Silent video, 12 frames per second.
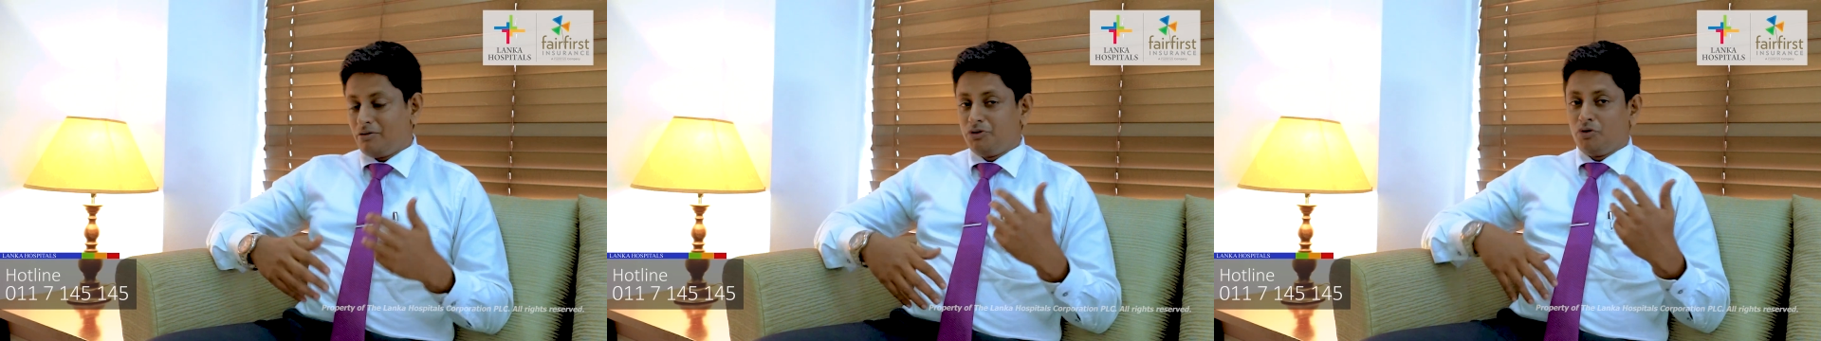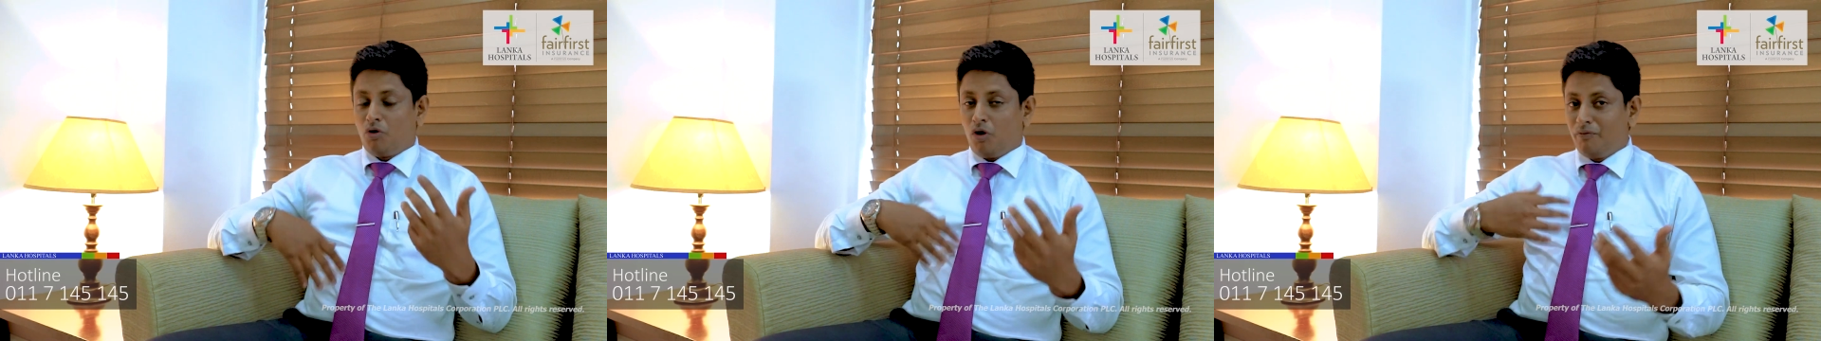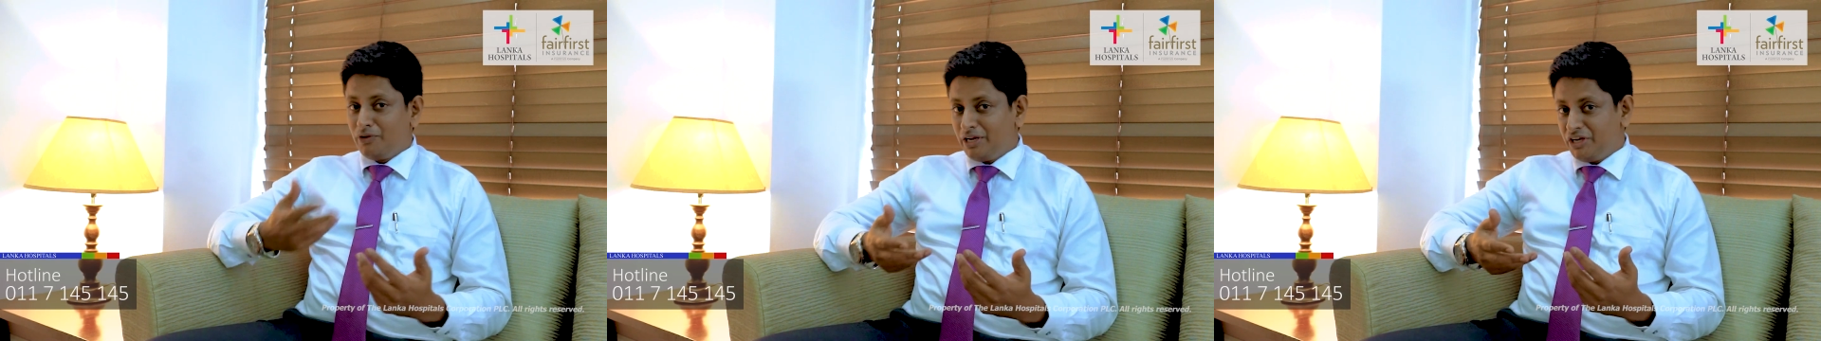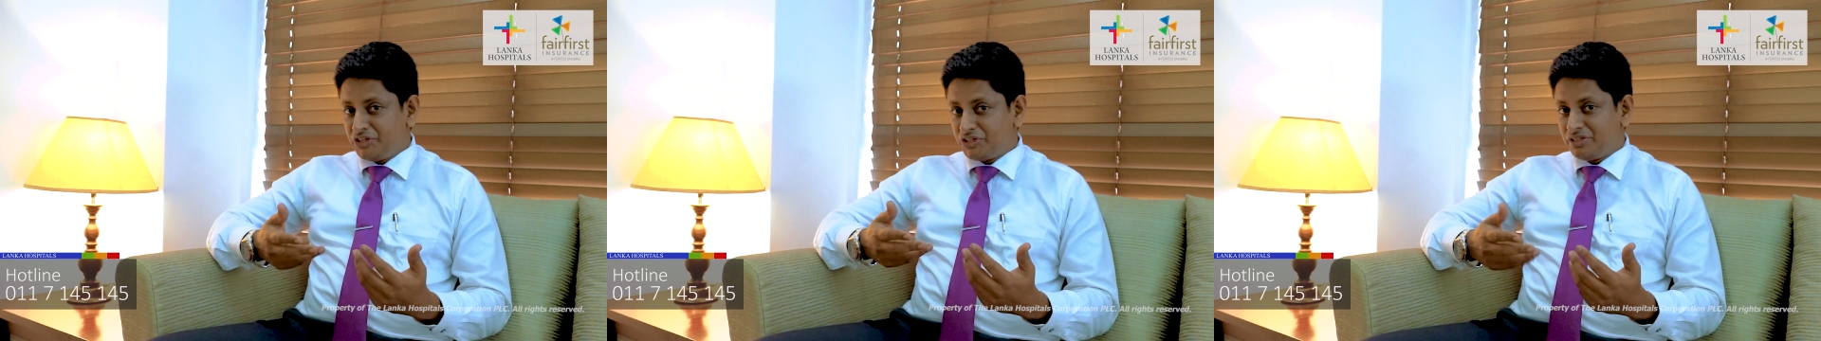your
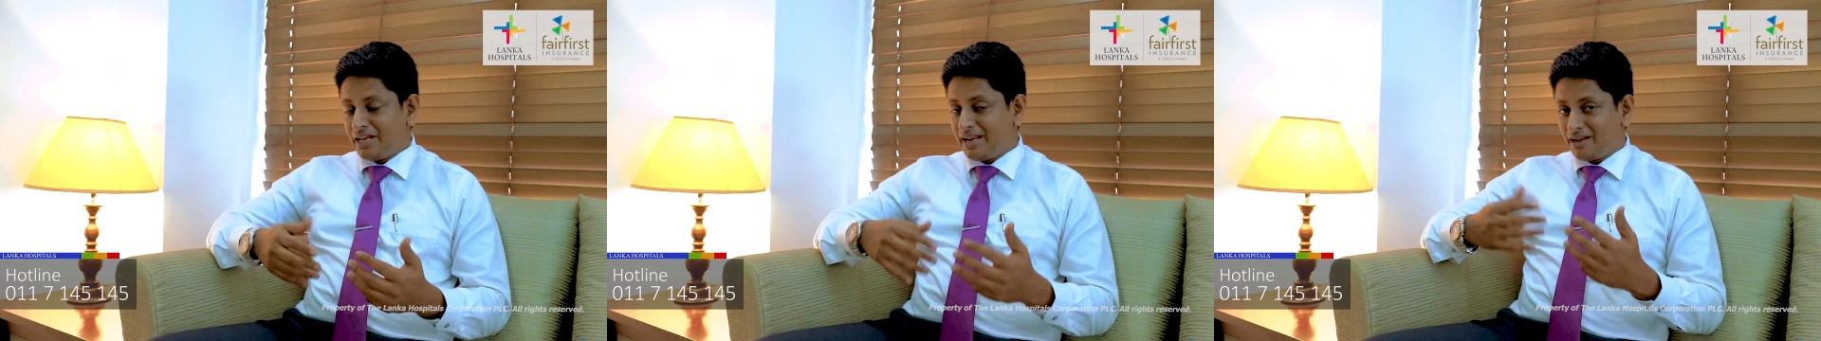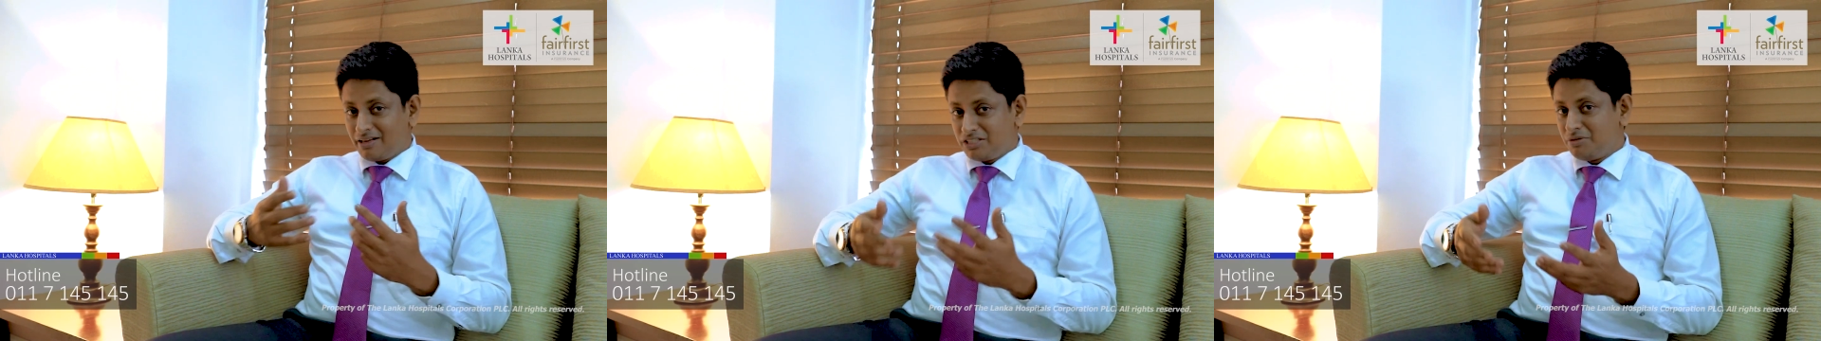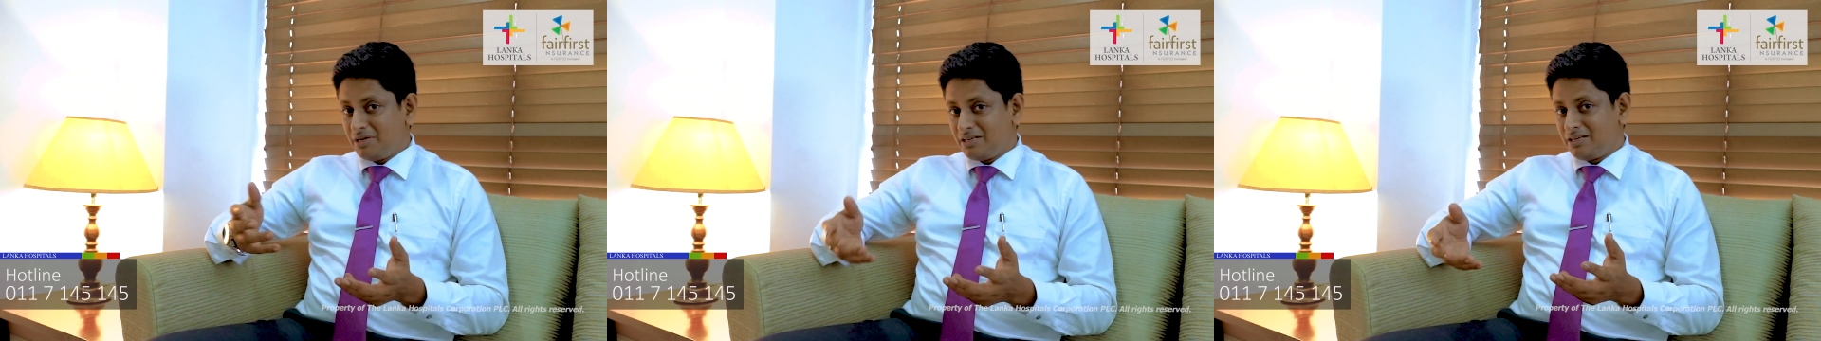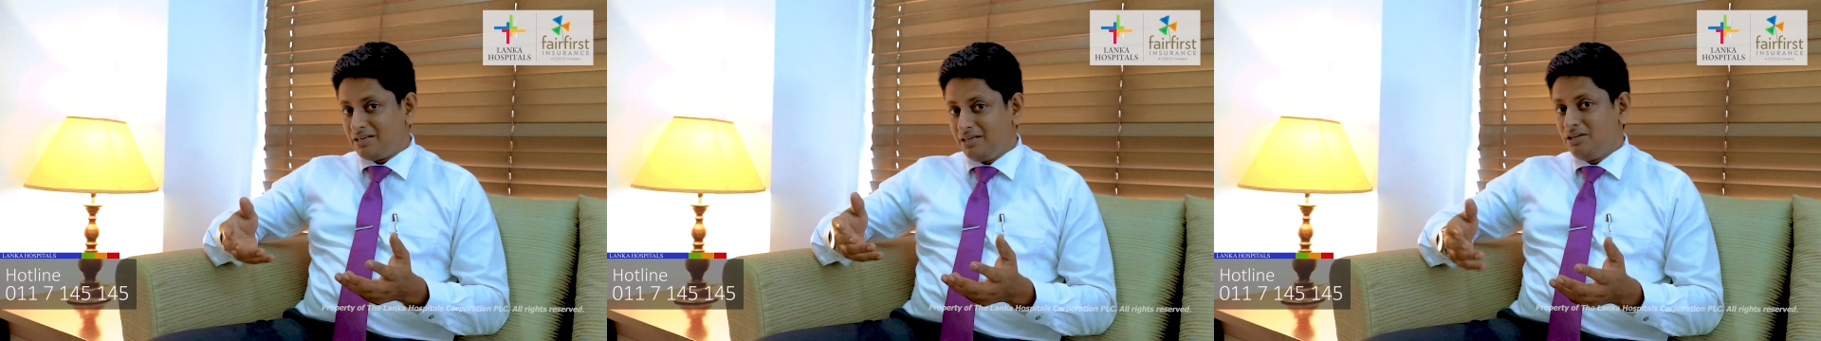ovulation and
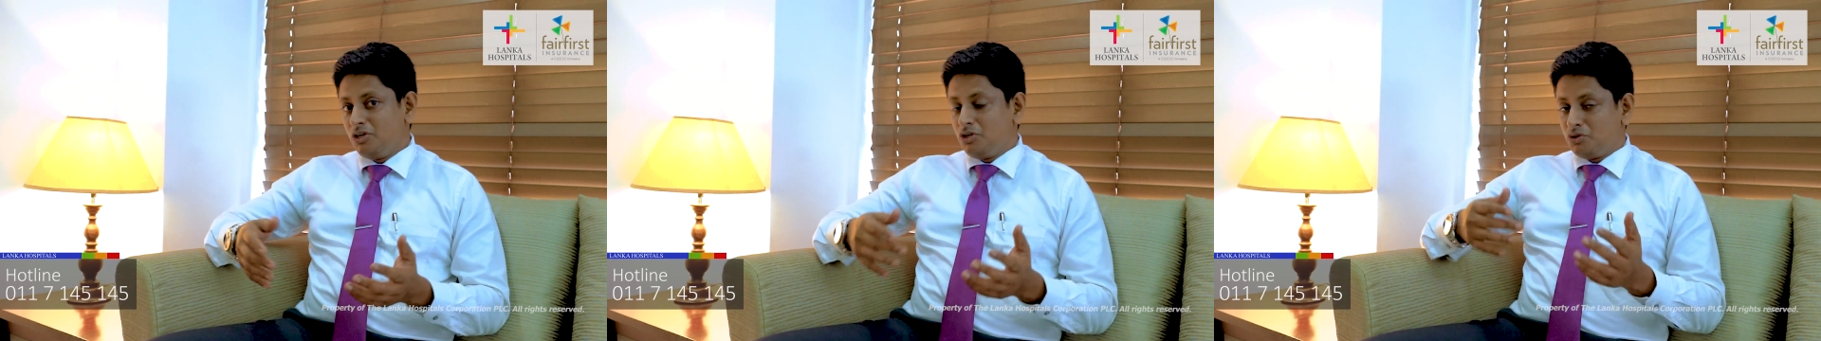ultimately